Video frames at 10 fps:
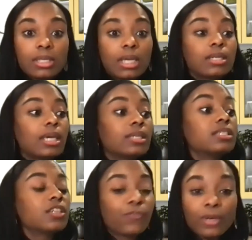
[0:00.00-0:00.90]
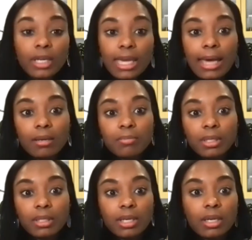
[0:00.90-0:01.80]
and, and different
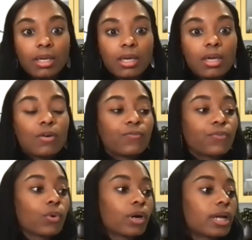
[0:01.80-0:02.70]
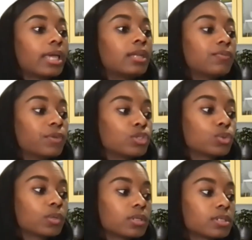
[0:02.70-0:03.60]
accountability for
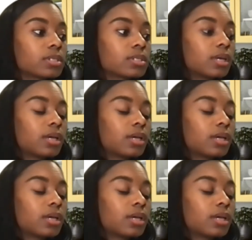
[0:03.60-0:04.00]
individuals